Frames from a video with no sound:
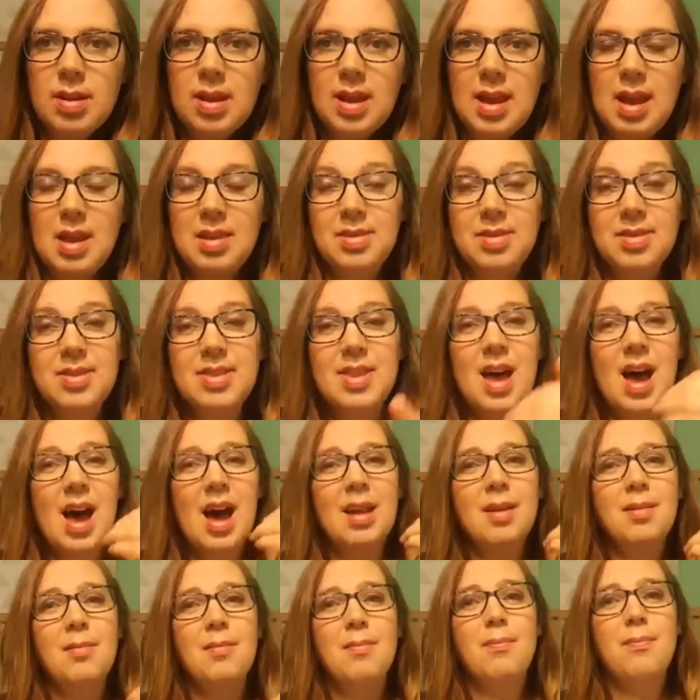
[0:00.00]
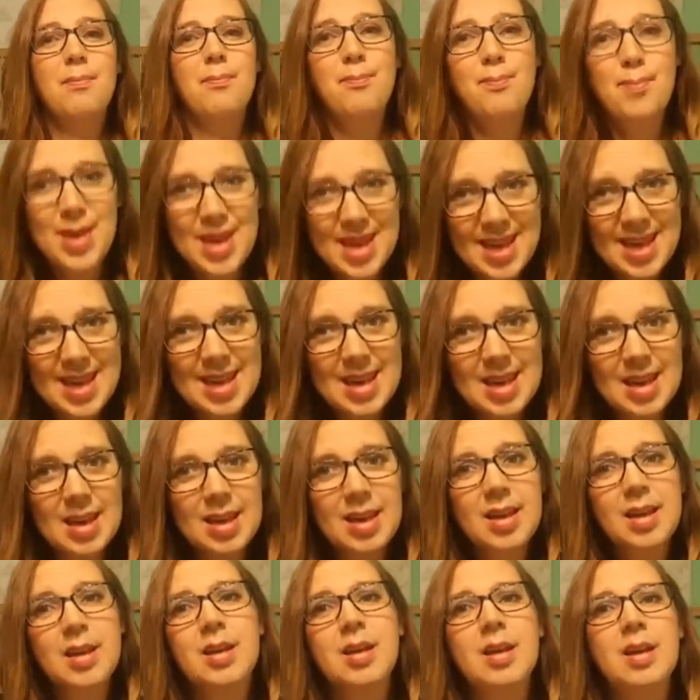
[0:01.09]
it's not me,
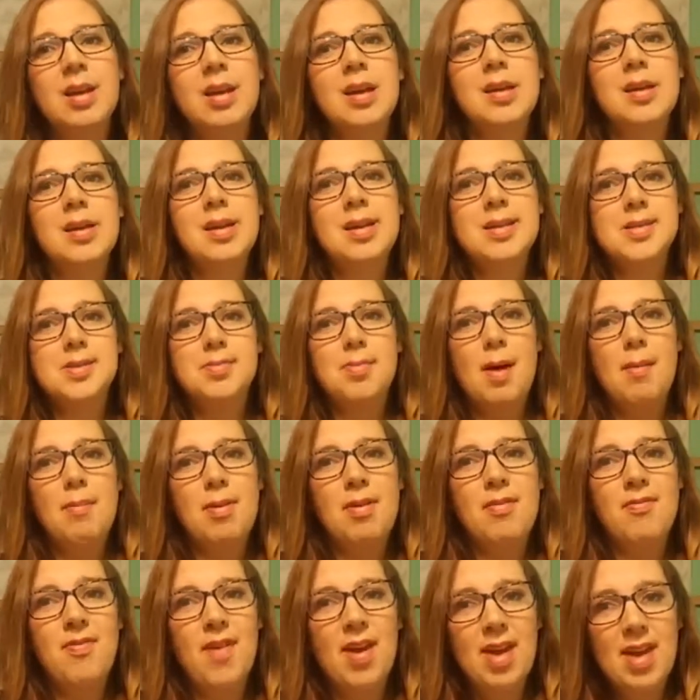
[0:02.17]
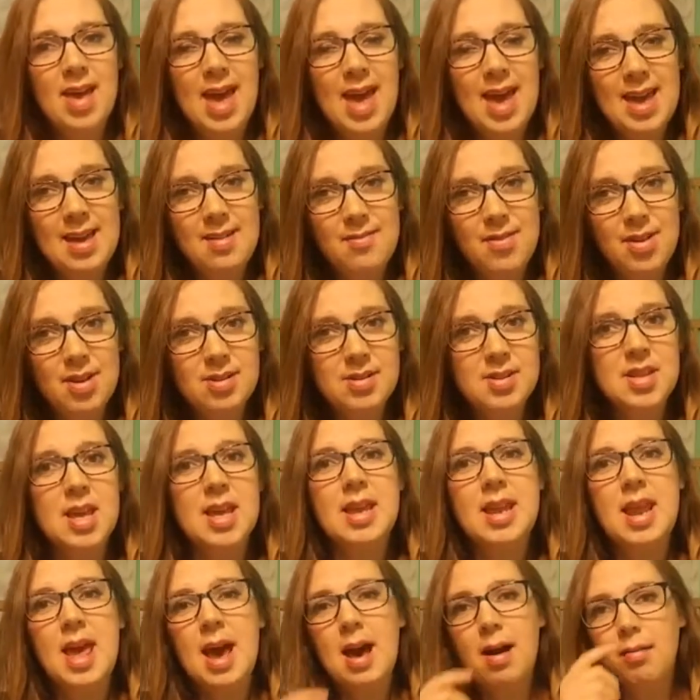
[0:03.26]
it's my behaviors.
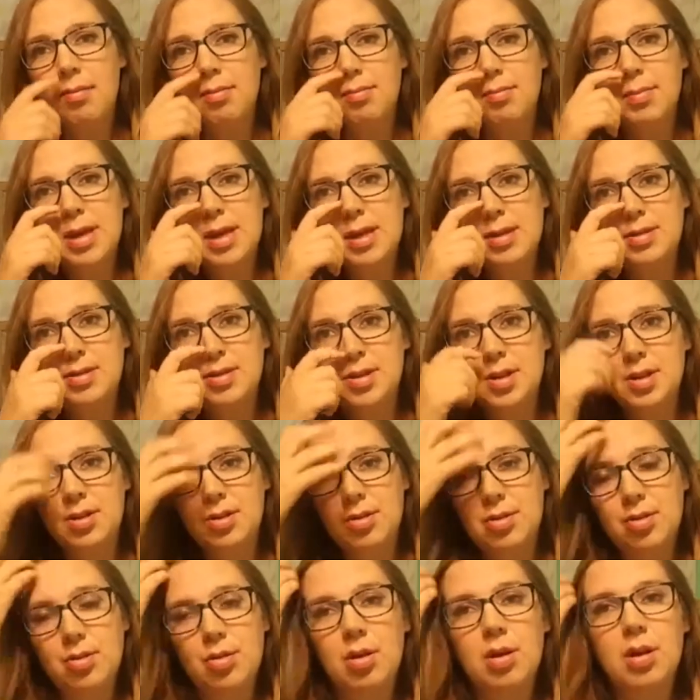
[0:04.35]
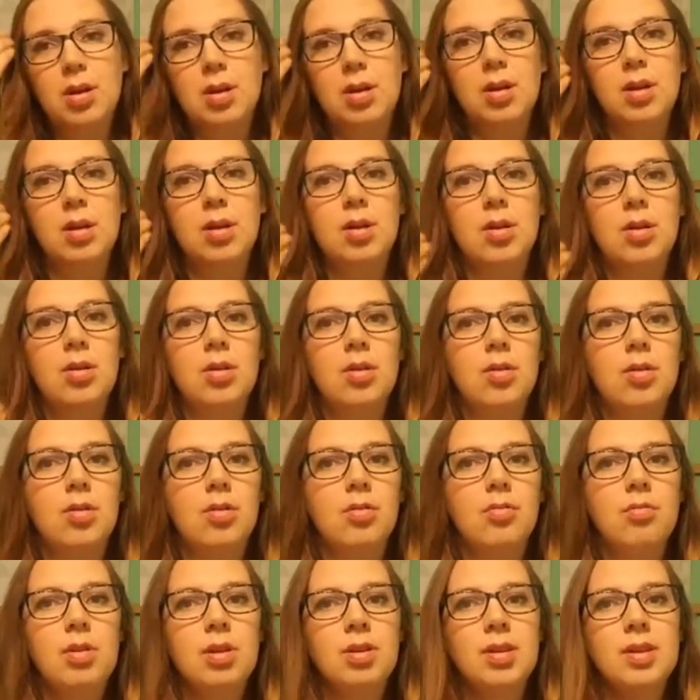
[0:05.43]
It helped me to
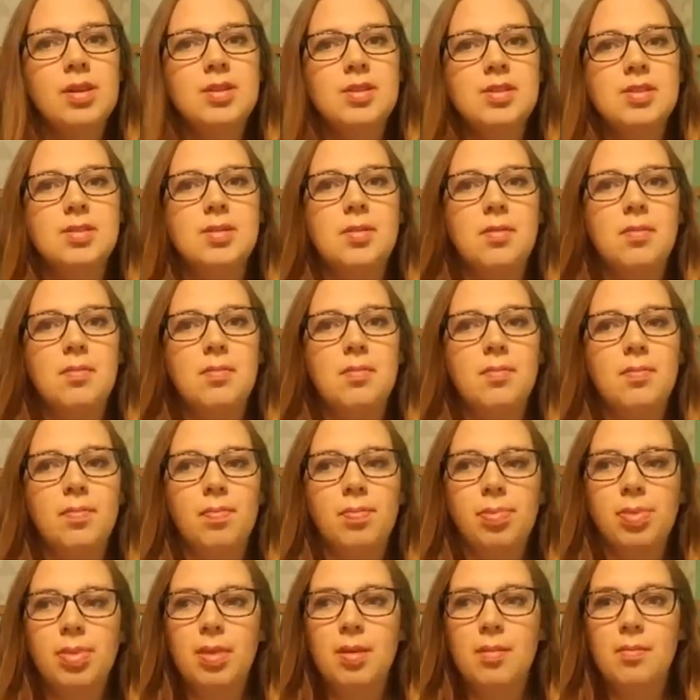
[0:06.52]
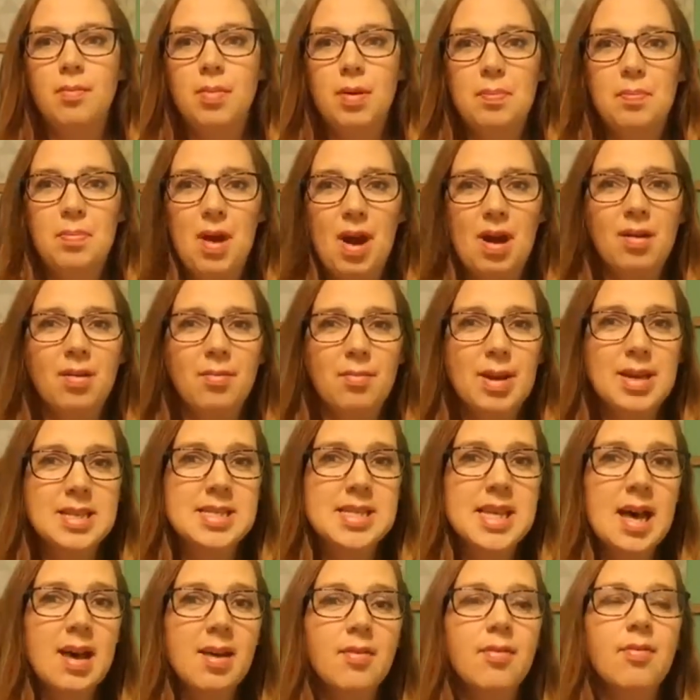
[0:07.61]
really just be proud of
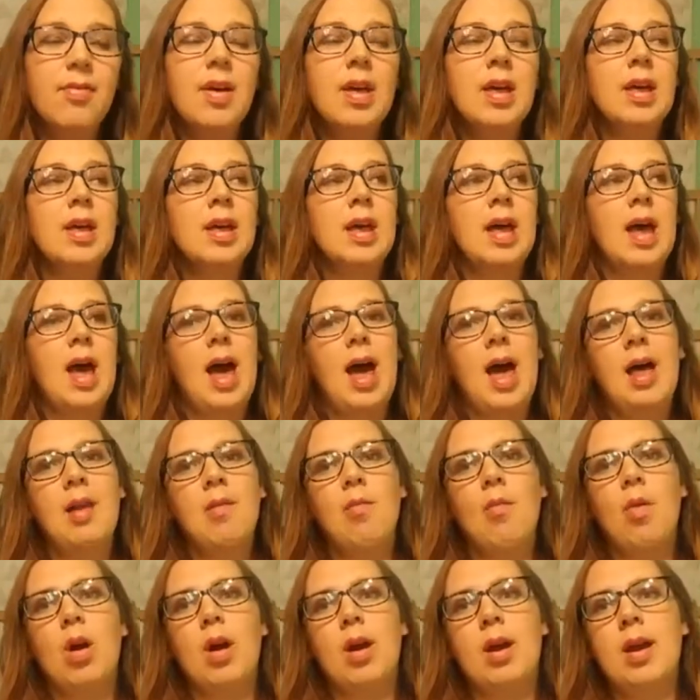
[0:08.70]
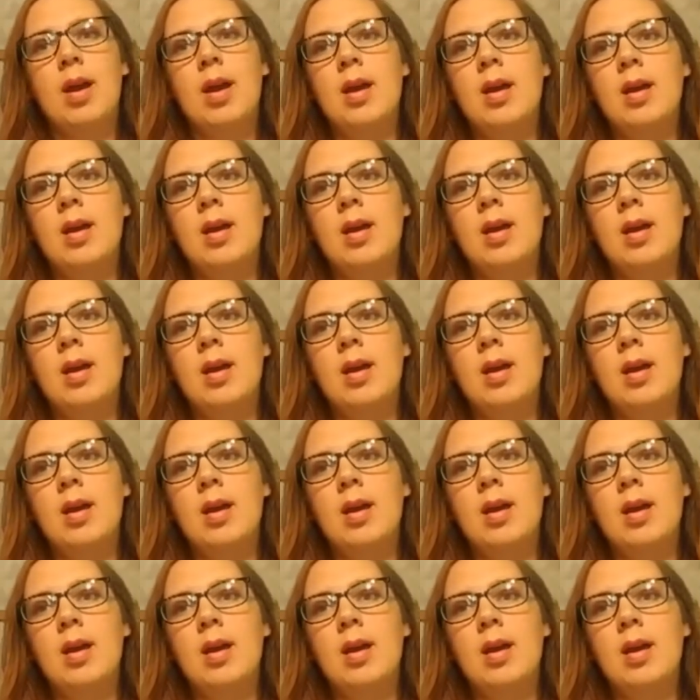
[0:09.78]
myself and work